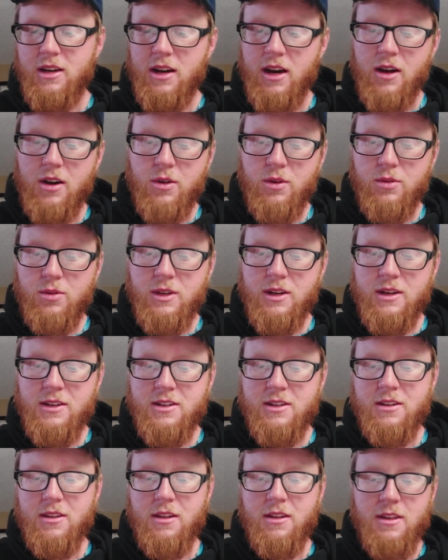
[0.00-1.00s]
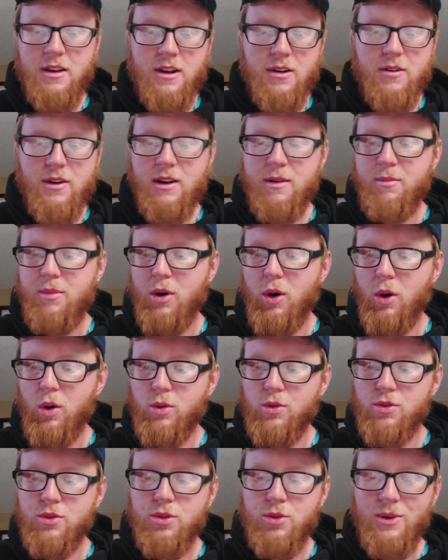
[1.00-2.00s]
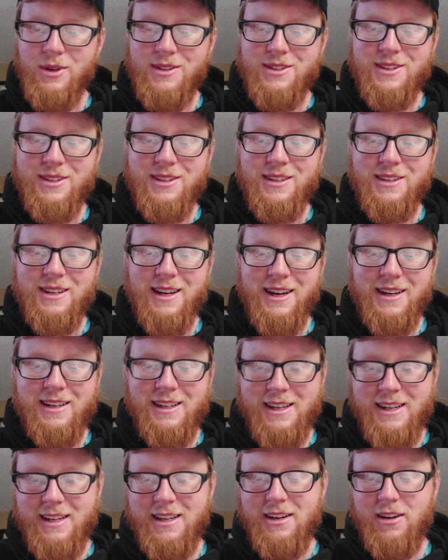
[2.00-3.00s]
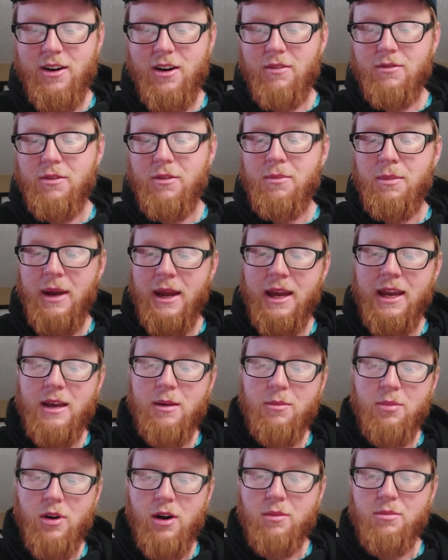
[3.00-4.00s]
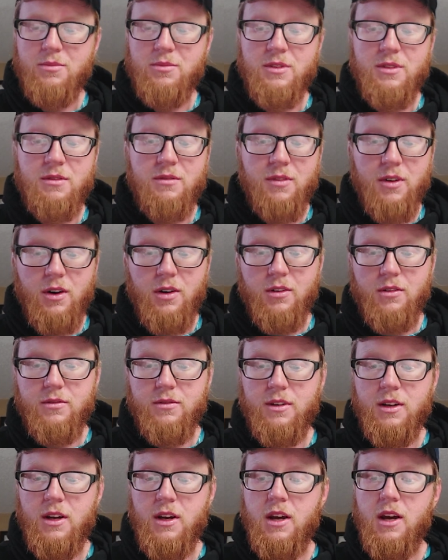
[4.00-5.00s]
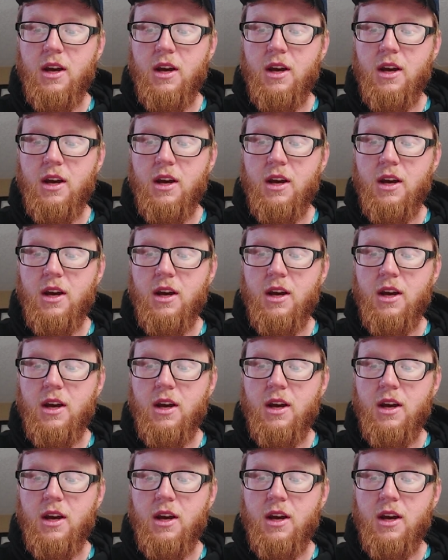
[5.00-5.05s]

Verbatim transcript: not only into the theory, but also into the technique of the banking problems involved.